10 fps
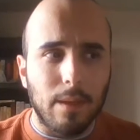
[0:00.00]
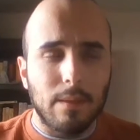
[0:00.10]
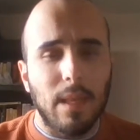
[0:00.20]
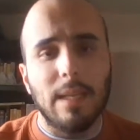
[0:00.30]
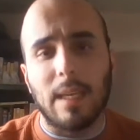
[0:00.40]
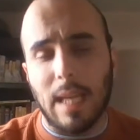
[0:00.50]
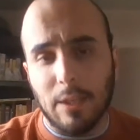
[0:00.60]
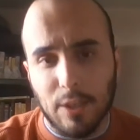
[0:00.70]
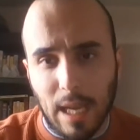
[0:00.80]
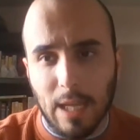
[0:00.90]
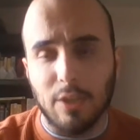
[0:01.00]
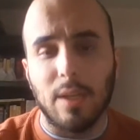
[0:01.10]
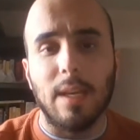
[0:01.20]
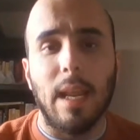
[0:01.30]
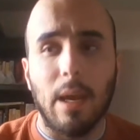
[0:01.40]
things like education
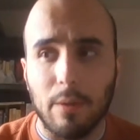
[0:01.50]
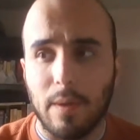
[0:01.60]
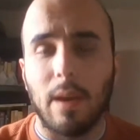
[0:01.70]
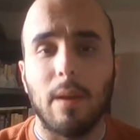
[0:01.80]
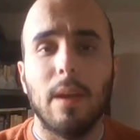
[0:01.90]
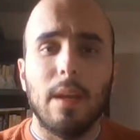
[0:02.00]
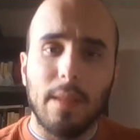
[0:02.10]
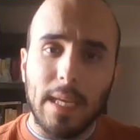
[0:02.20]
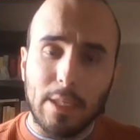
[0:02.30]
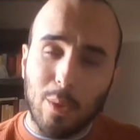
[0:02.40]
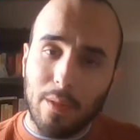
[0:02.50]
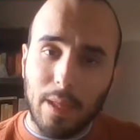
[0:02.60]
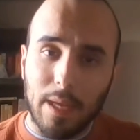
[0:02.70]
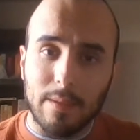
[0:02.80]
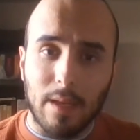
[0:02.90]
and healthcare, these sort of
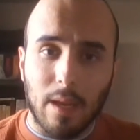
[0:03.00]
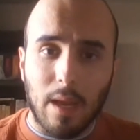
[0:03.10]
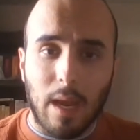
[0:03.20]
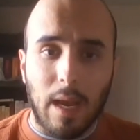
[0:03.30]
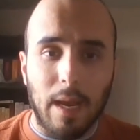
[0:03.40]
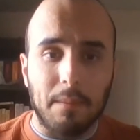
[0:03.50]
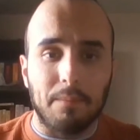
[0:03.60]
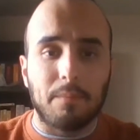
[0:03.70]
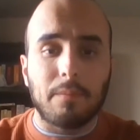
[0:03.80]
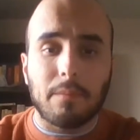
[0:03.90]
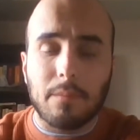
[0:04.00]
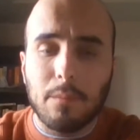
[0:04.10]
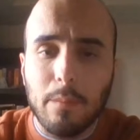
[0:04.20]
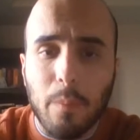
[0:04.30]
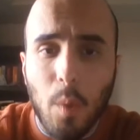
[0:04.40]
things are
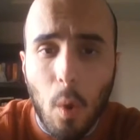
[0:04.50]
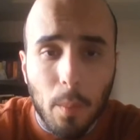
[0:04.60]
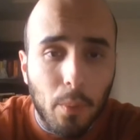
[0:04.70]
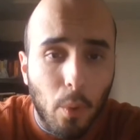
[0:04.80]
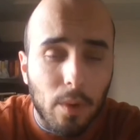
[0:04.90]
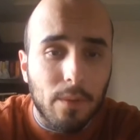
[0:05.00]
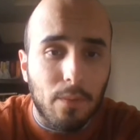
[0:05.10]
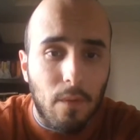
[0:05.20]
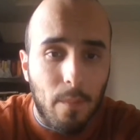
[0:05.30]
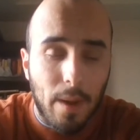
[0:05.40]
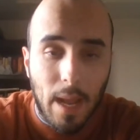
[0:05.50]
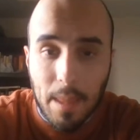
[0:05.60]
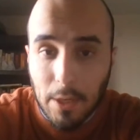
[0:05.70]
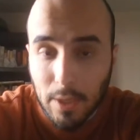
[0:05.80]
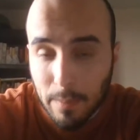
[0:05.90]
important for everybody, and
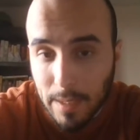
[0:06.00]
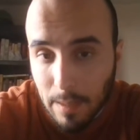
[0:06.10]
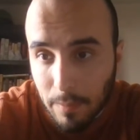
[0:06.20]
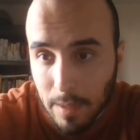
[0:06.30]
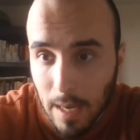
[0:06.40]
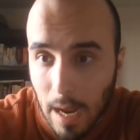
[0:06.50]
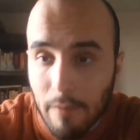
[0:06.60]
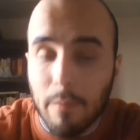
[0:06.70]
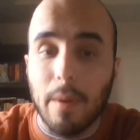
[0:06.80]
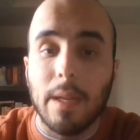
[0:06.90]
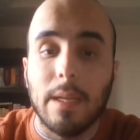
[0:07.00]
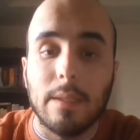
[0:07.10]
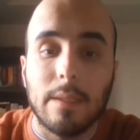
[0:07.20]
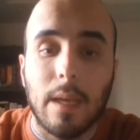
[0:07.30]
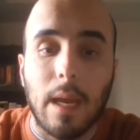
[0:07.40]
they should be something that everybody
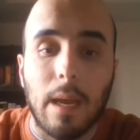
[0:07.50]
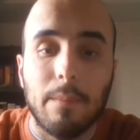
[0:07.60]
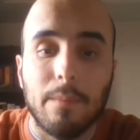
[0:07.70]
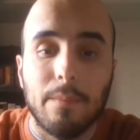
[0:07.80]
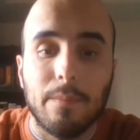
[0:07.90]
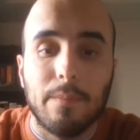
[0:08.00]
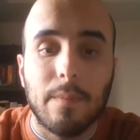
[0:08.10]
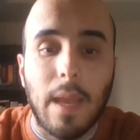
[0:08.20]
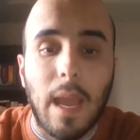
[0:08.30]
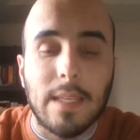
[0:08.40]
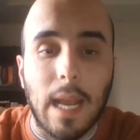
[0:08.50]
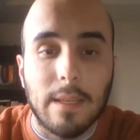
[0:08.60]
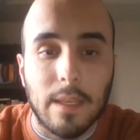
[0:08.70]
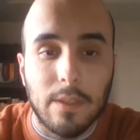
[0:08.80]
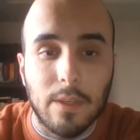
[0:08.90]
has
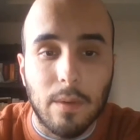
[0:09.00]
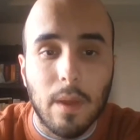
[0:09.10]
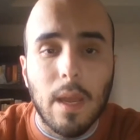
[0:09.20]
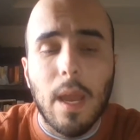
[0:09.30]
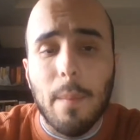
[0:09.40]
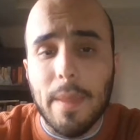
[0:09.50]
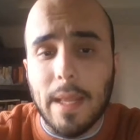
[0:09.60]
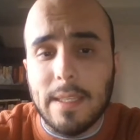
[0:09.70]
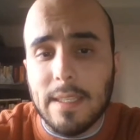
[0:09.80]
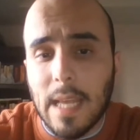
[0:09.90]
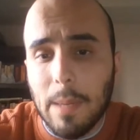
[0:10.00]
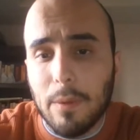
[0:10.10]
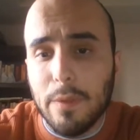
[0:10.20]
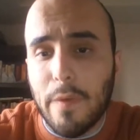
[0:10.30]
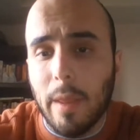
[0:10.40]
access to. But then sustainable
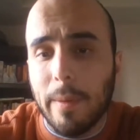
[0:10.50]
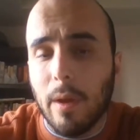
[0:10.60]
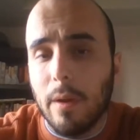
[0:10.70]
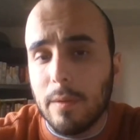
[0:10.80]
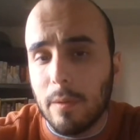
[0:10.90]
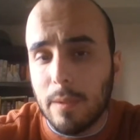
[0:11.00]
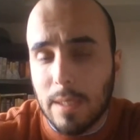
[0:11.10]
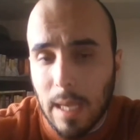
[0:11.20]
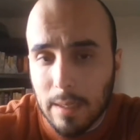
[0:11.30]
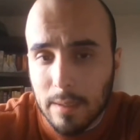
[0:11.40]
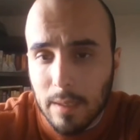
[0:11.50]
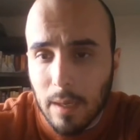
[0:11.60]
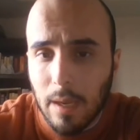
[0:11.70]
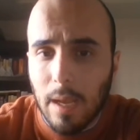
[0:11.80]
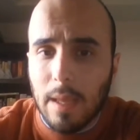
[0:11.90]
development also says
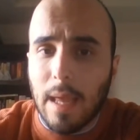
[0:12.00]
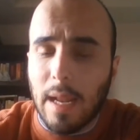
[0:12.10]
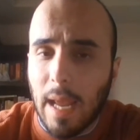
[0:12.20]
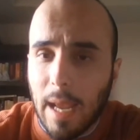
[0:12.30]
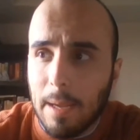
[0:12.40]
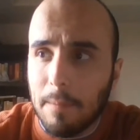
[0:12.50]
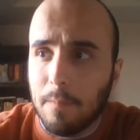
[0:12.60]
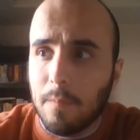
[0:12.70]
that, hey,